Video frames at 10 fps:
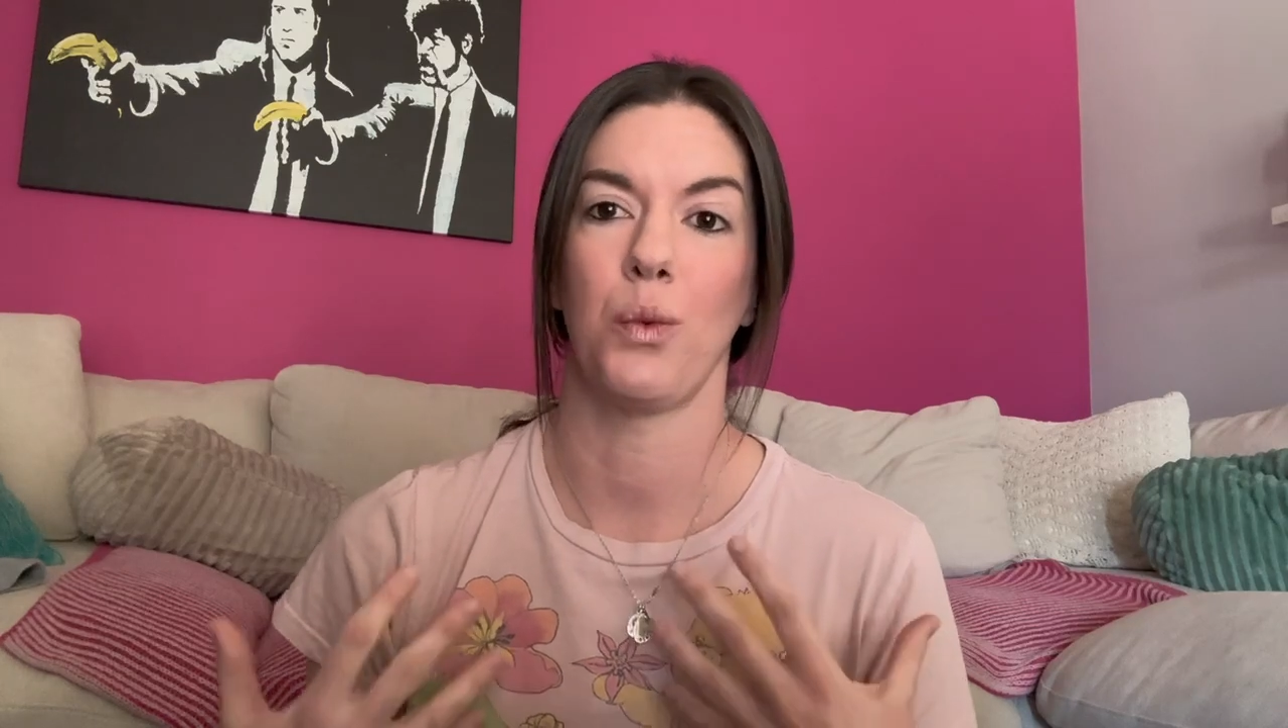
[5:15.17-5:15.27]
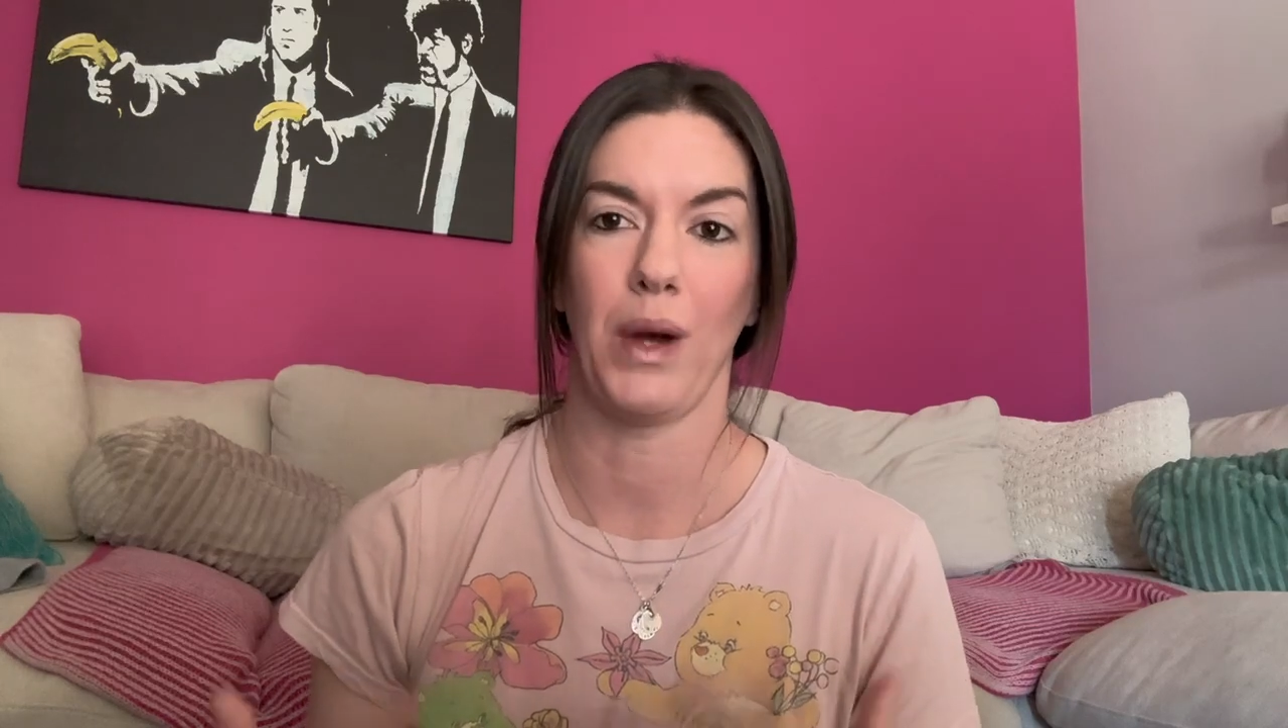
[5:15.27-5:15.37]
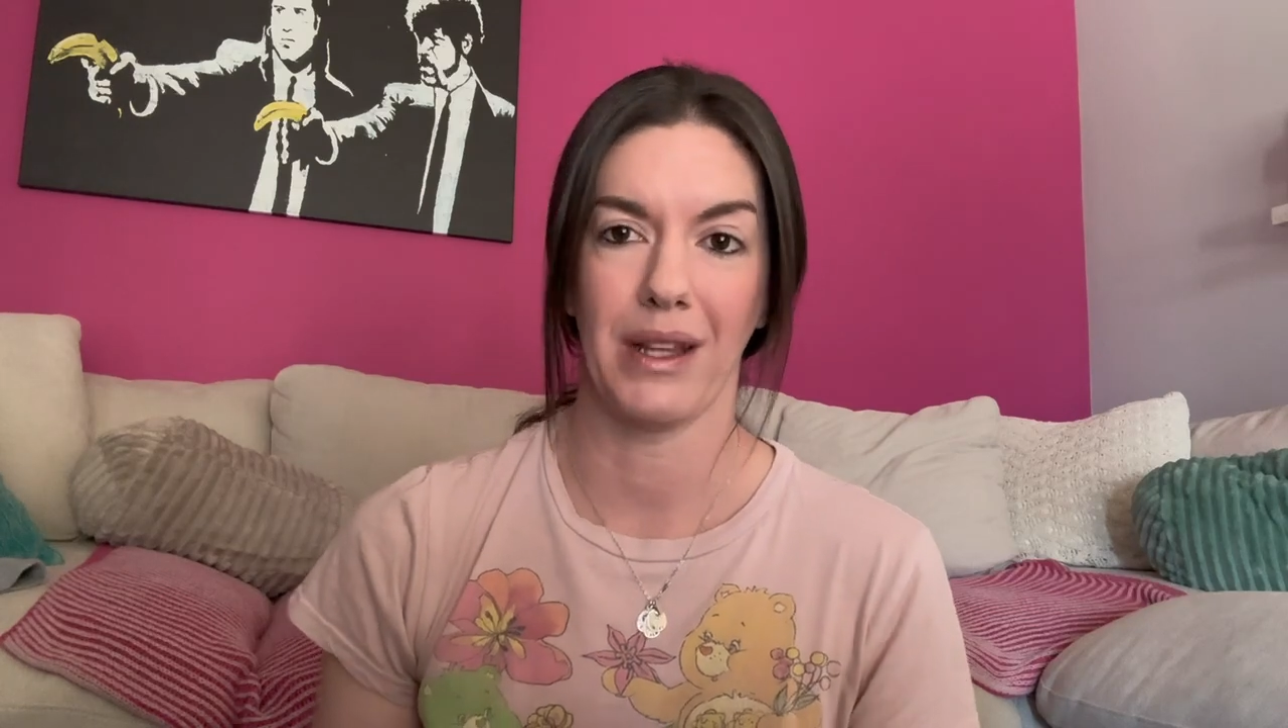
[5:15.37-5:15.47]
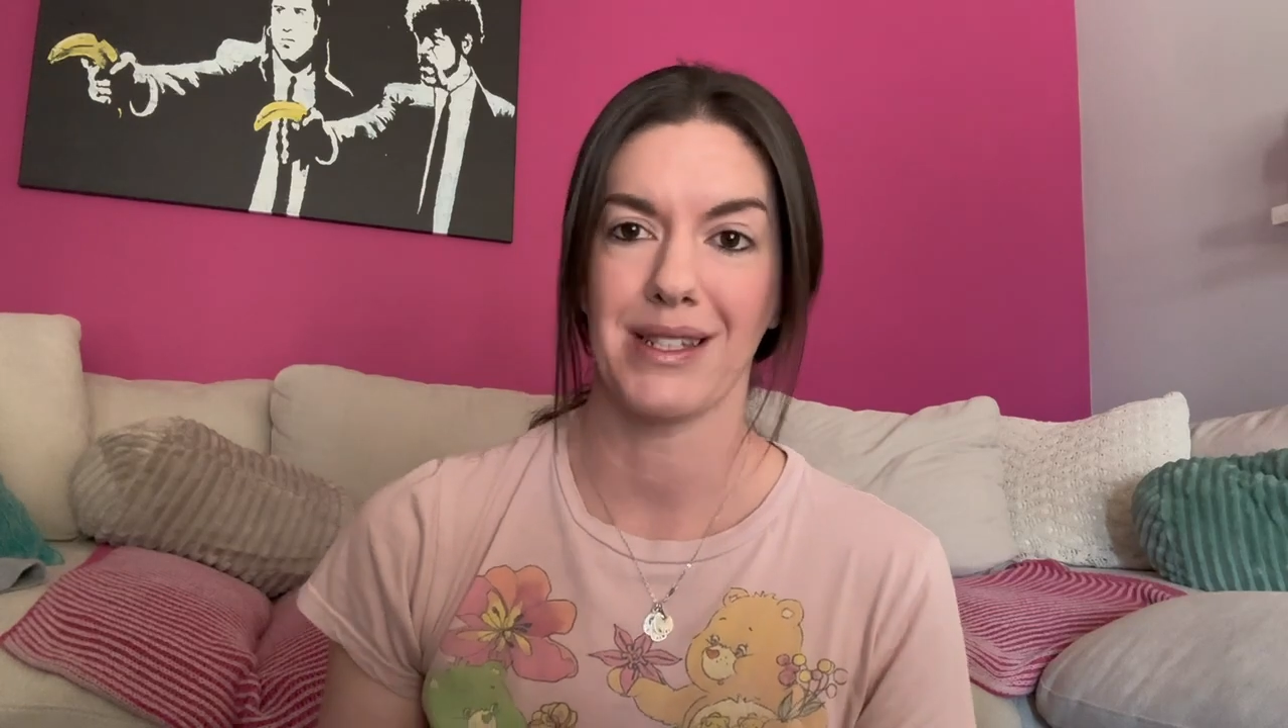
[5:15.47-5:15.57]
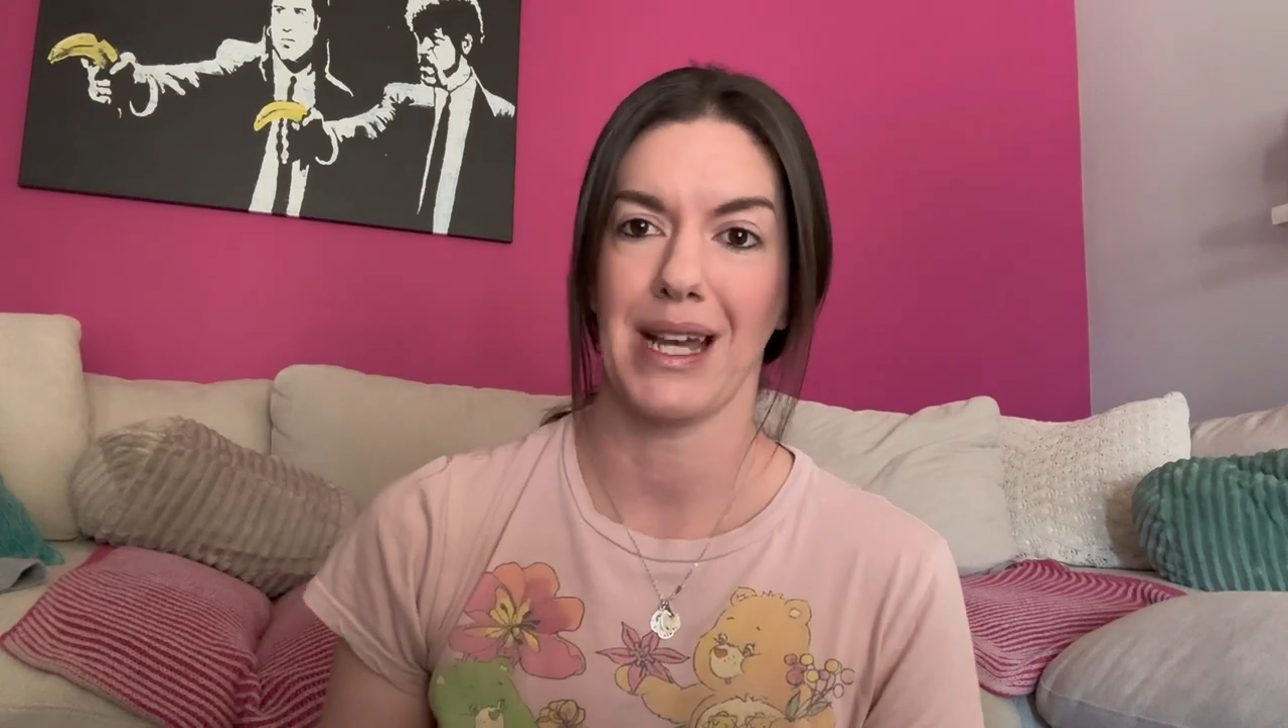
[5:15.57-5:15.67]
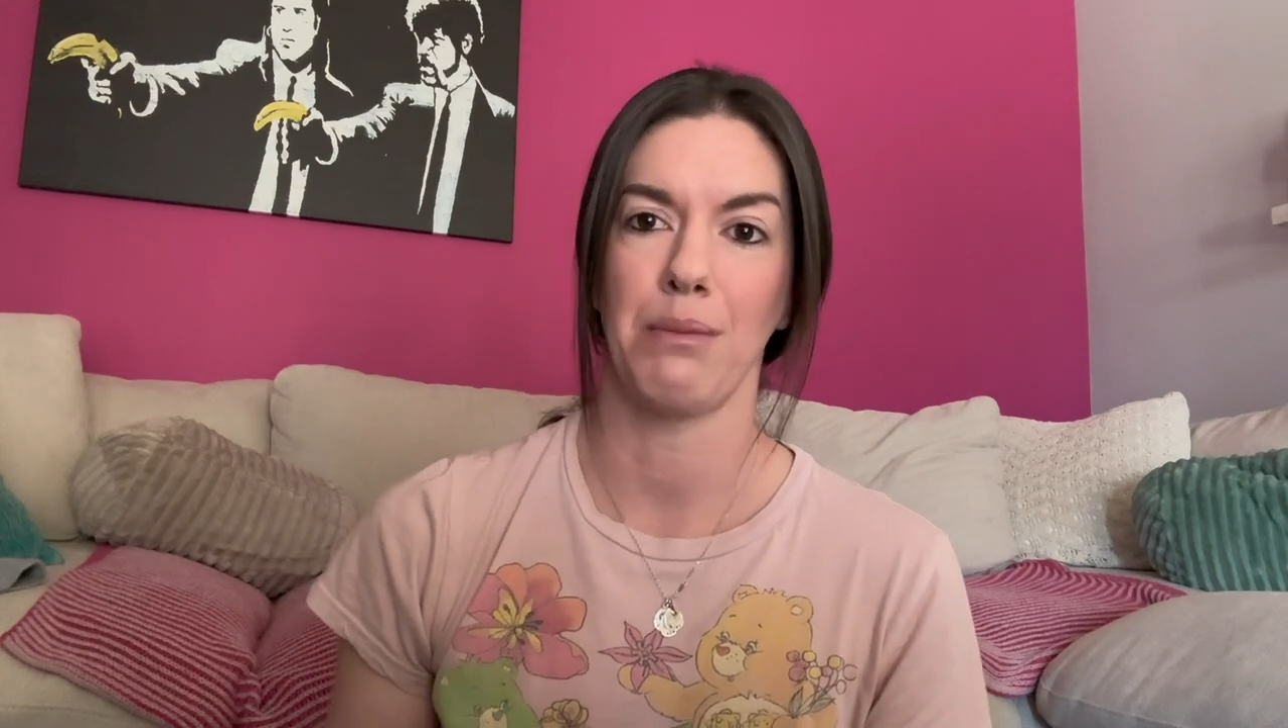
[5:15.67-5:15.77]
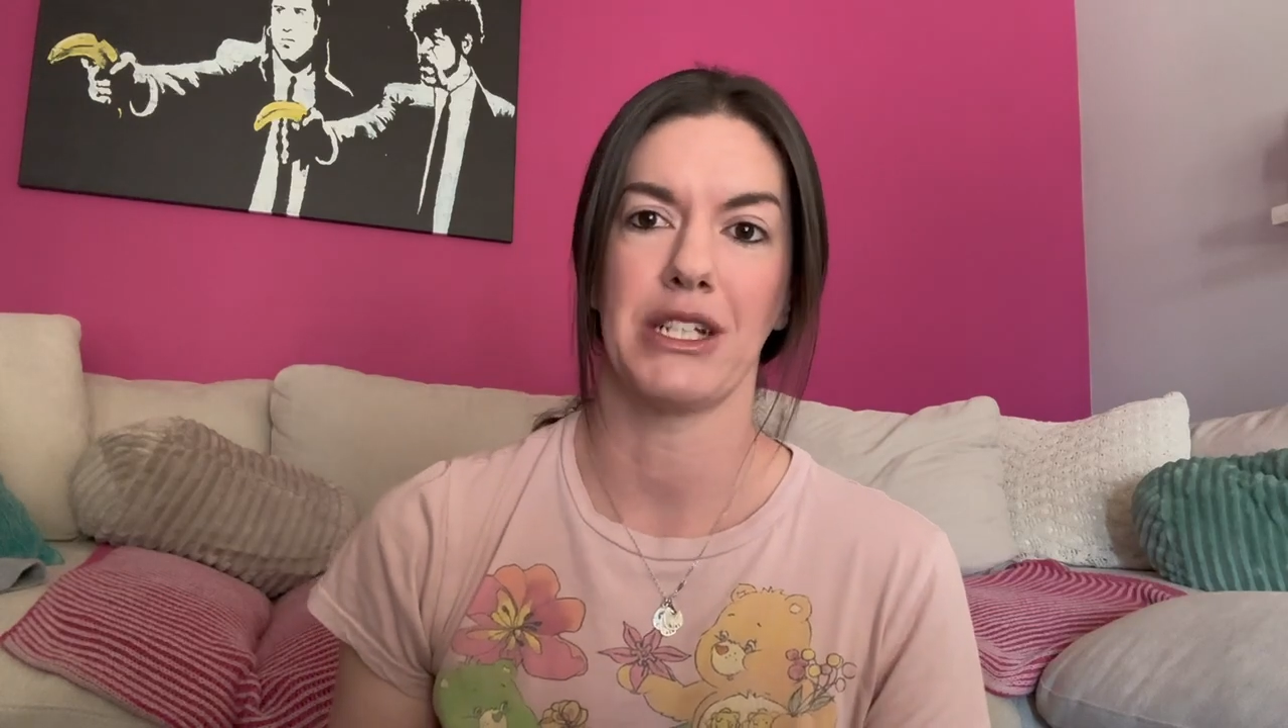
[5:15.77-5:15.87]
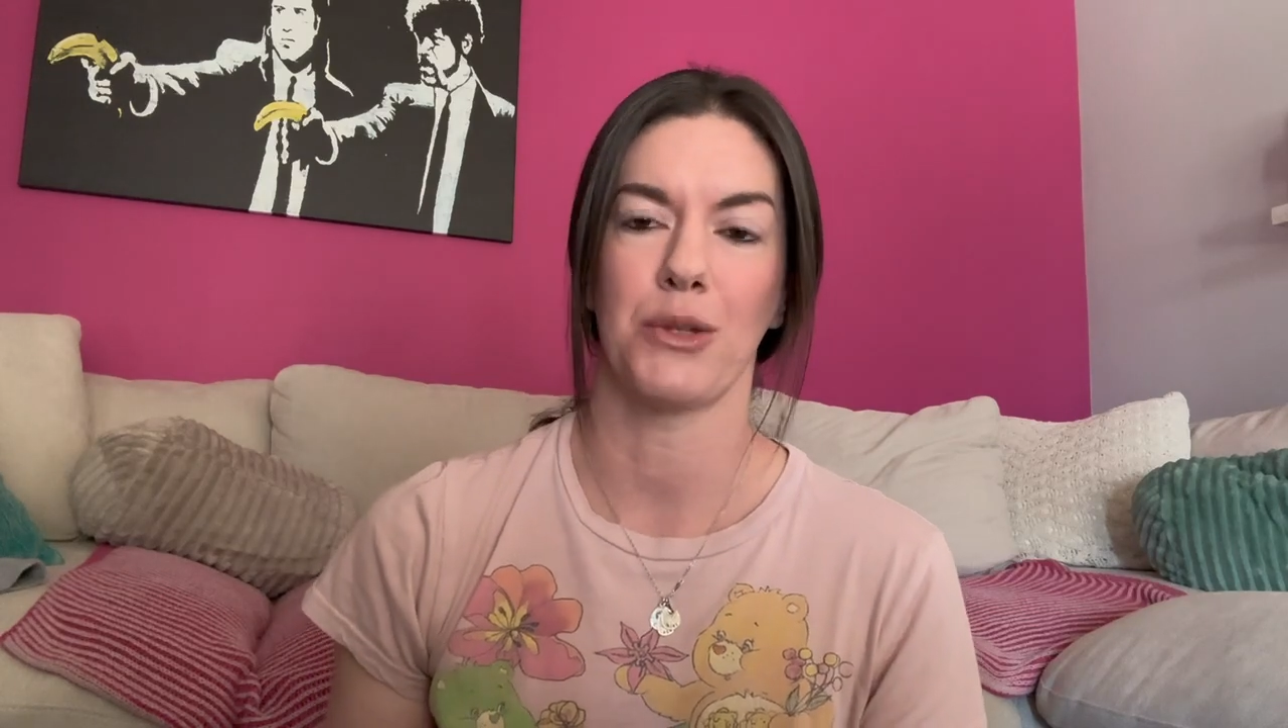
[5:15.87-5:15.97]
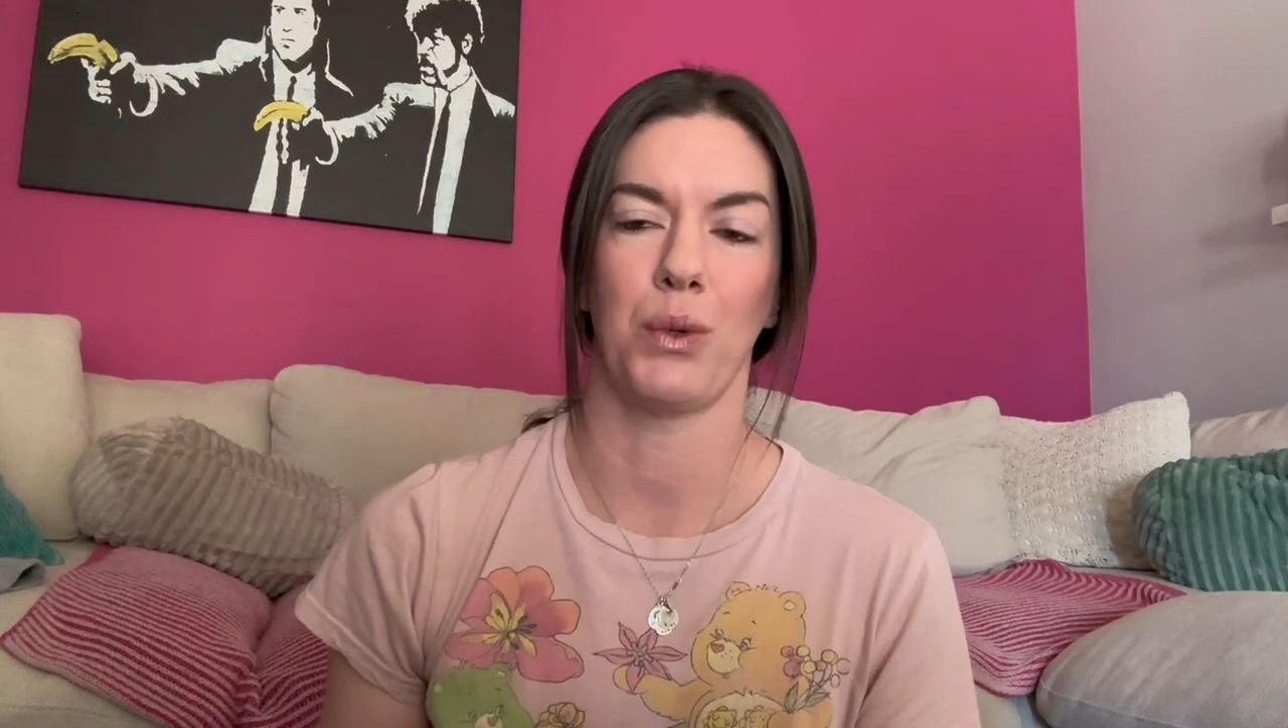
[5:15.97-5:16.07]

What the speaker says: well-established